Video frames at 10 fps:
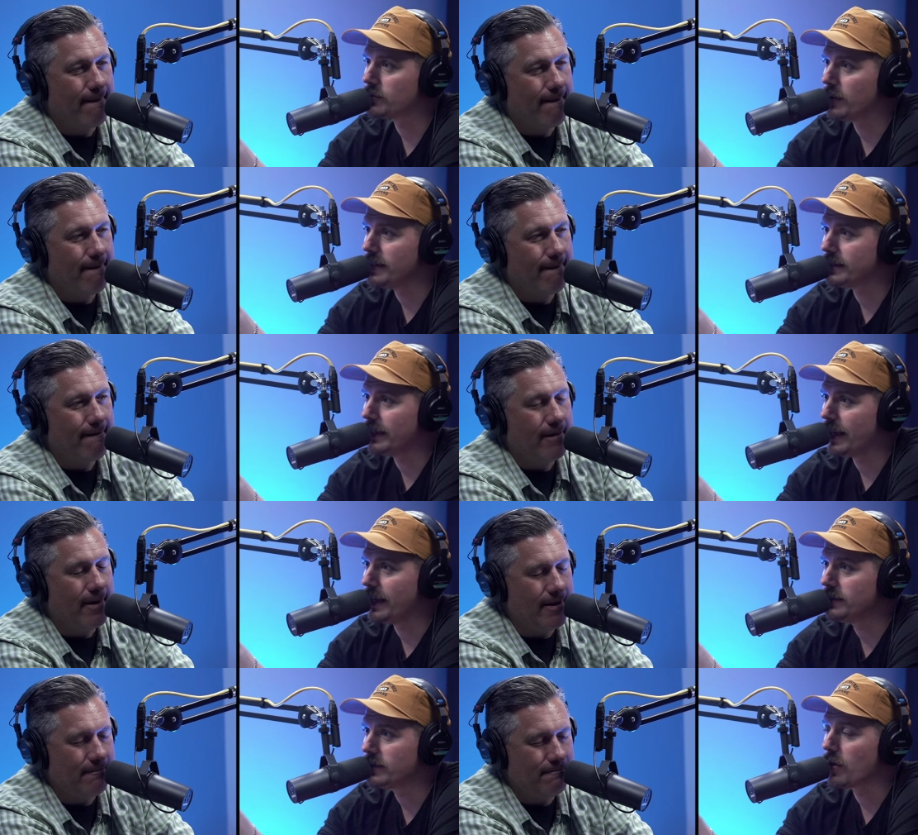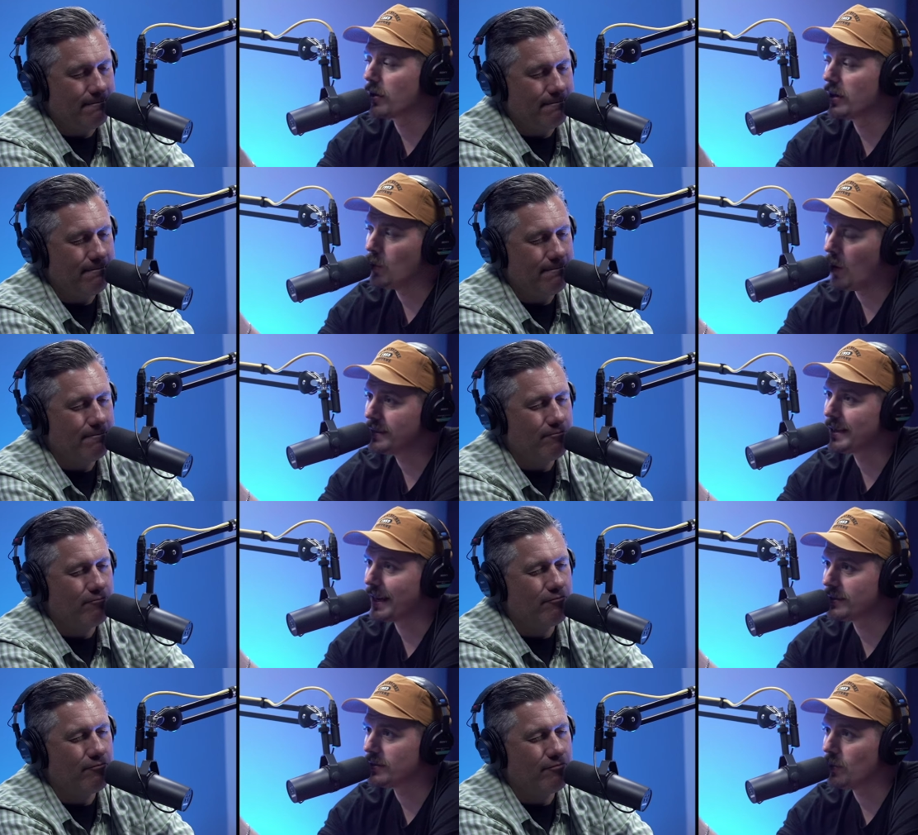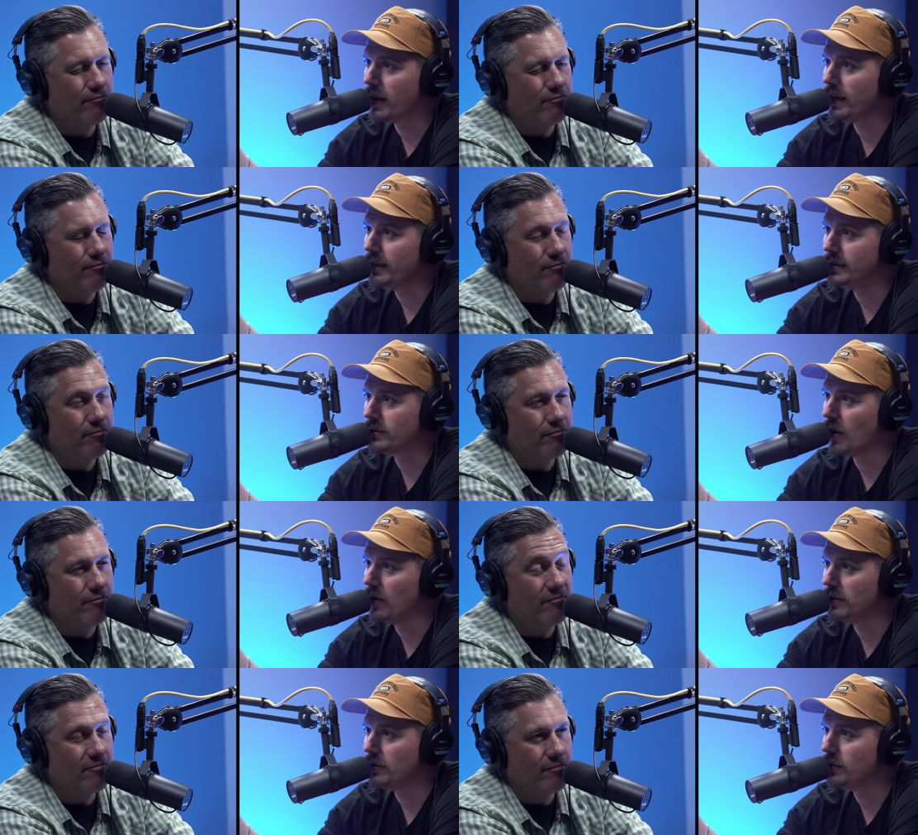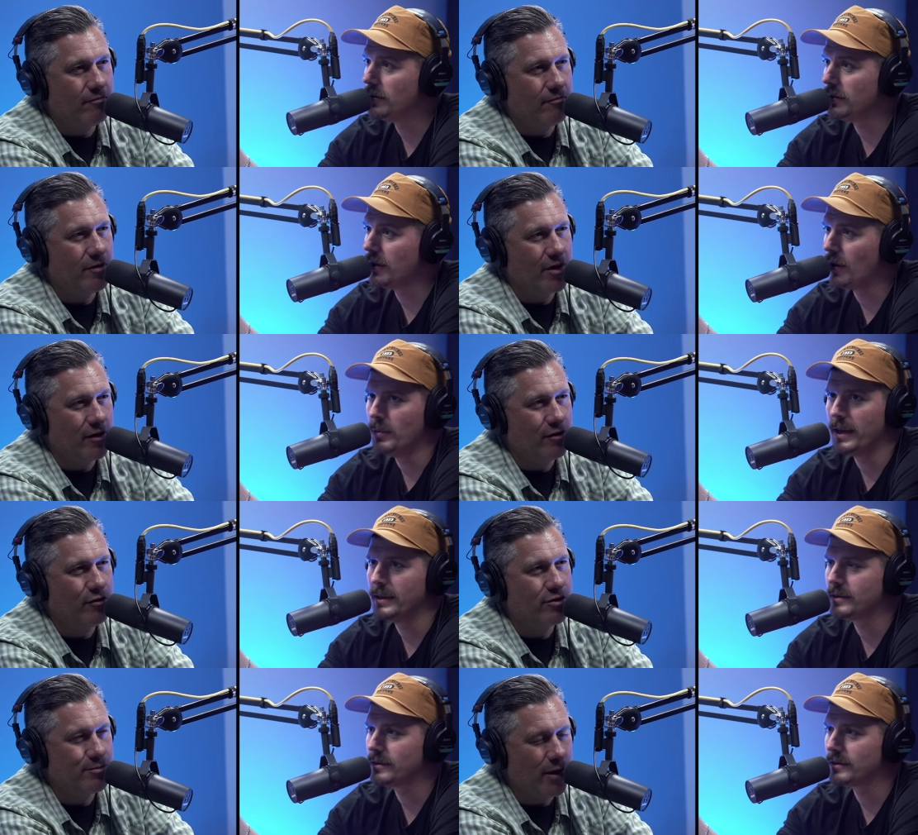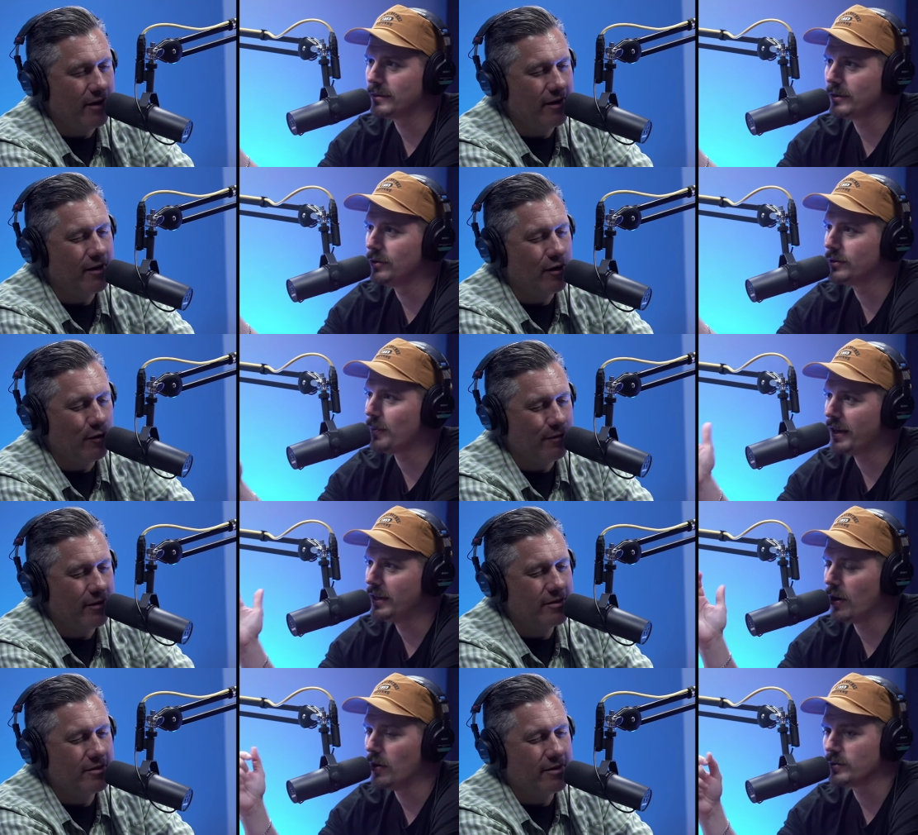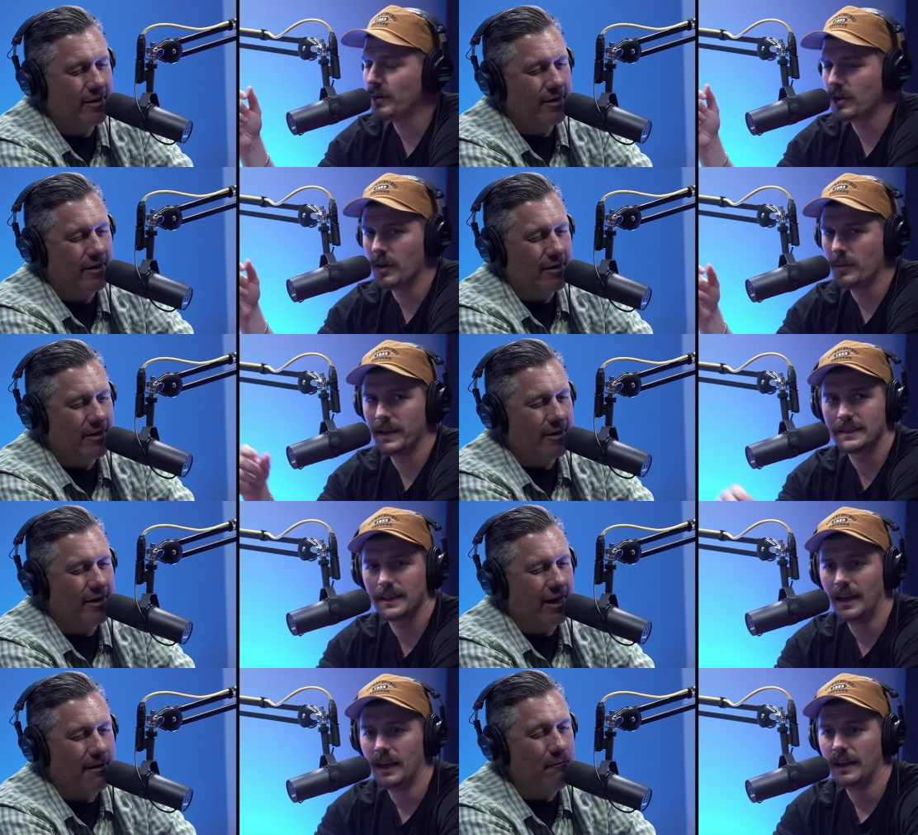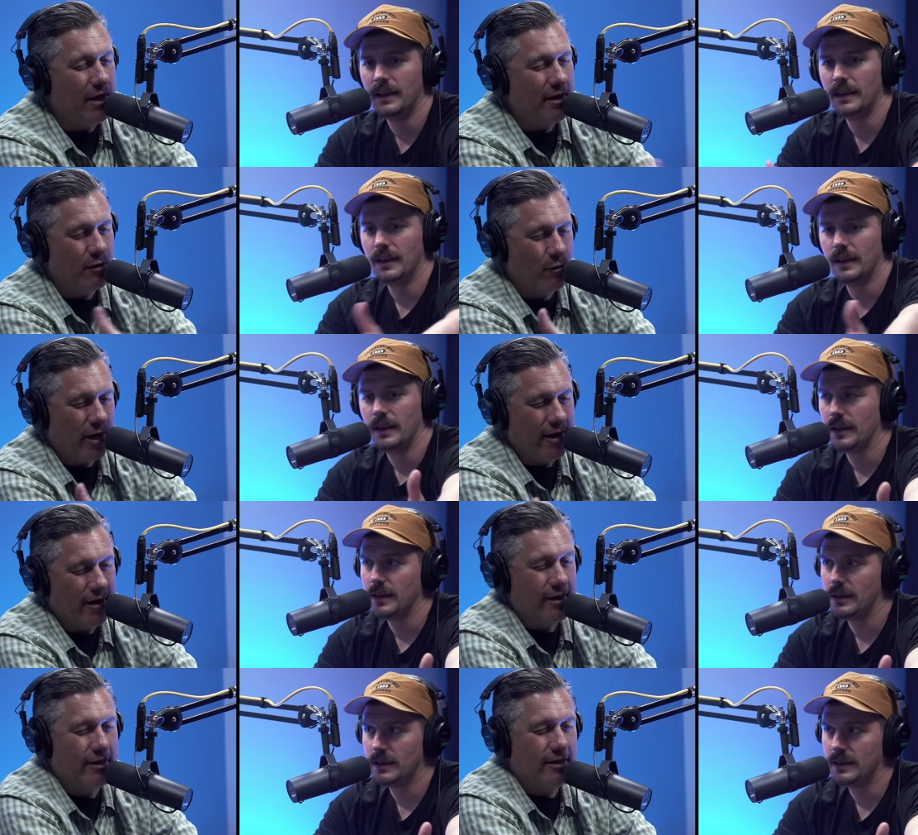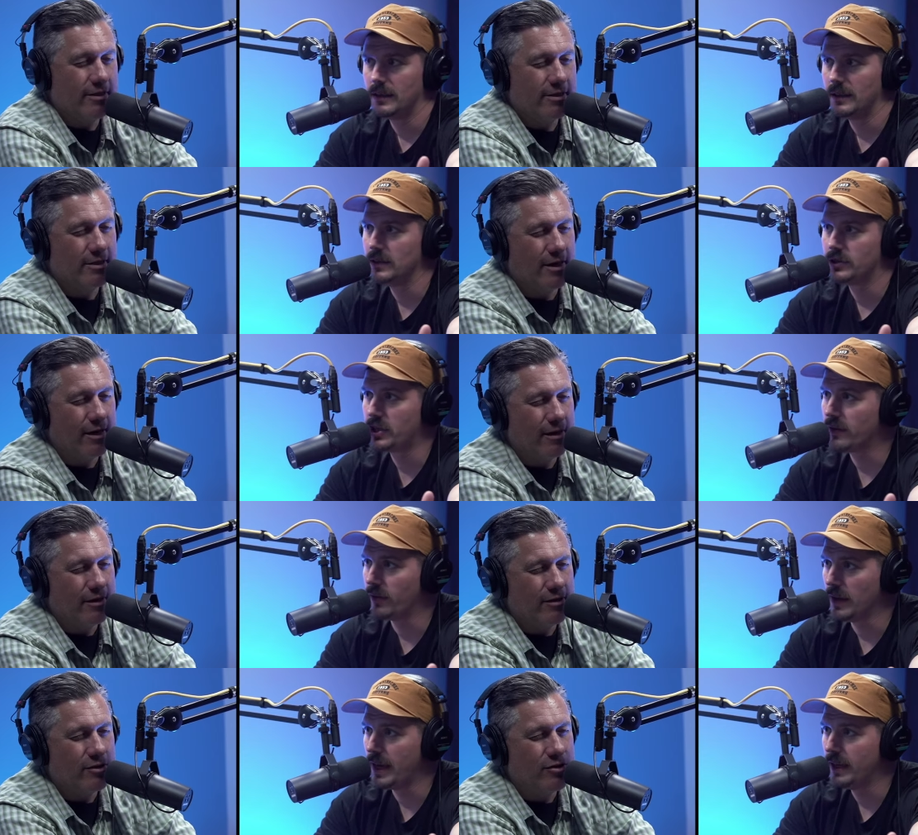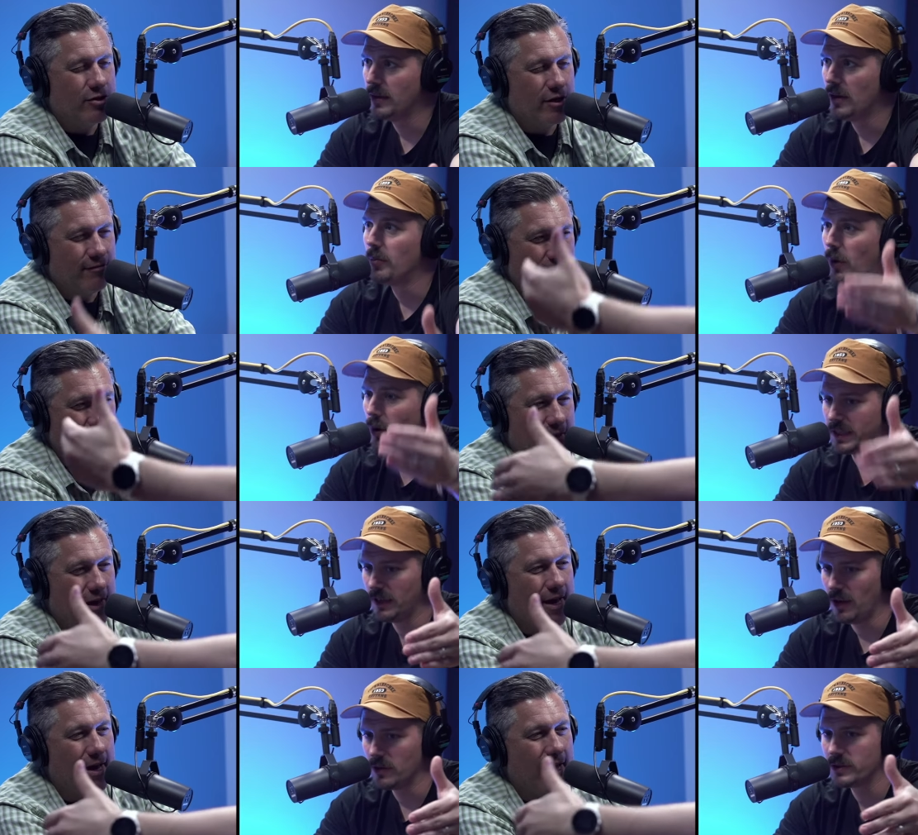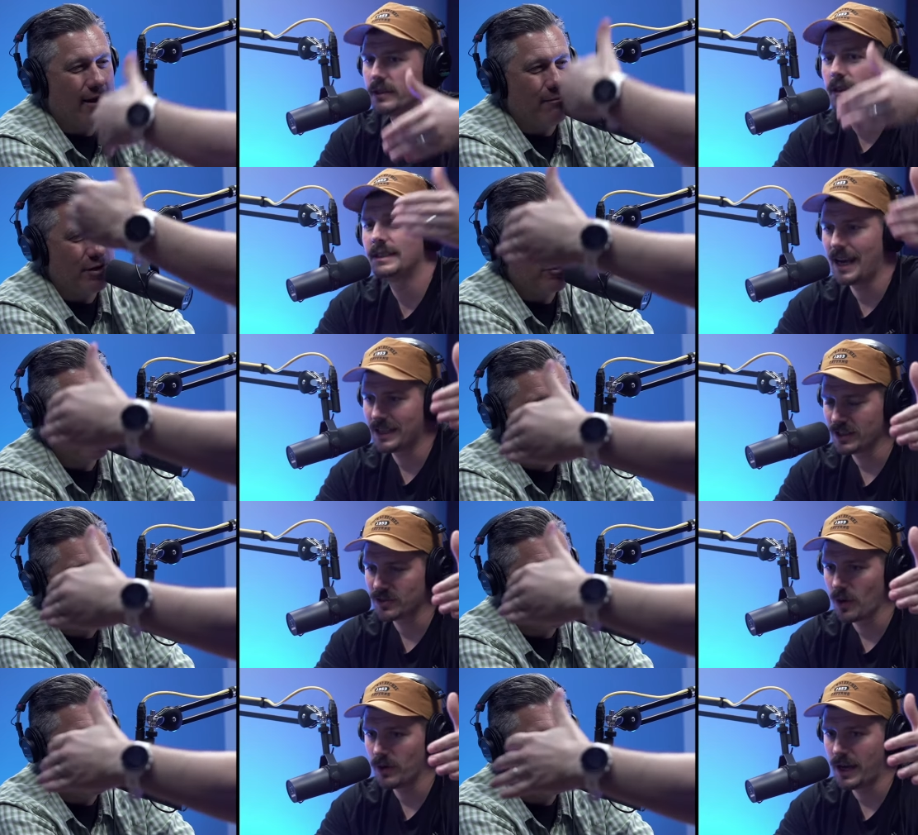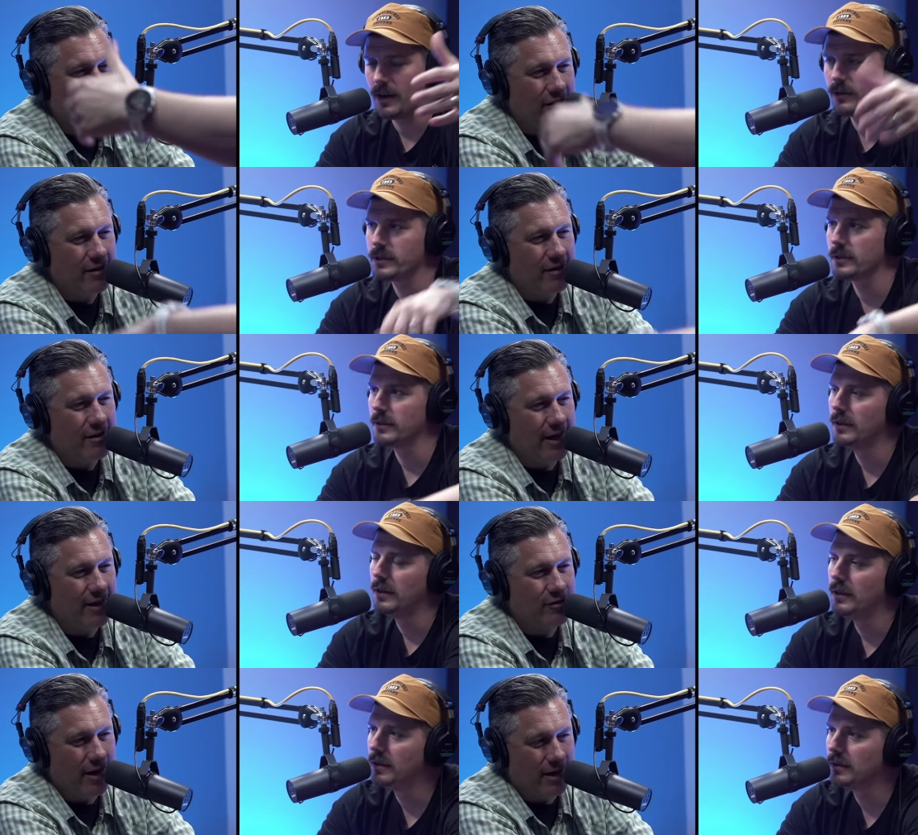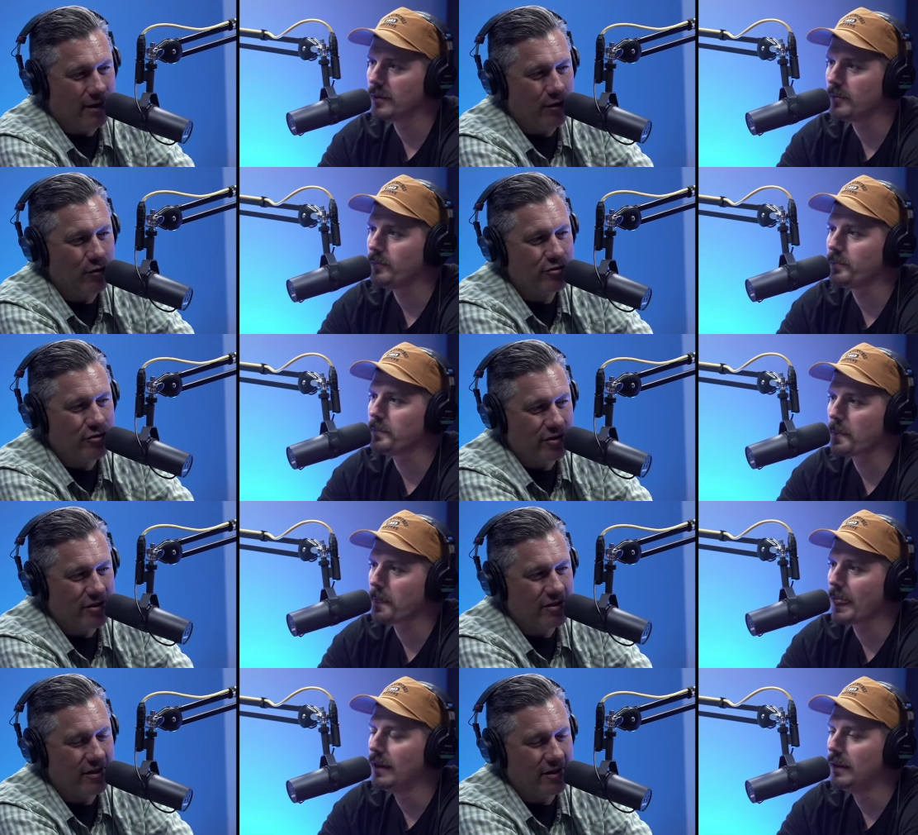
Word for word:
Speaker 1: is Raising Cane's. Yep. 31 seconds away is Go, Gomez. Guzmani, Guzman y Gomez. Goes, like
Speaker 2: a minute away is uh, Chick-fil-A. Chick-fil-A. Portillo's. And between, Texas Roadhouse. And and closer is,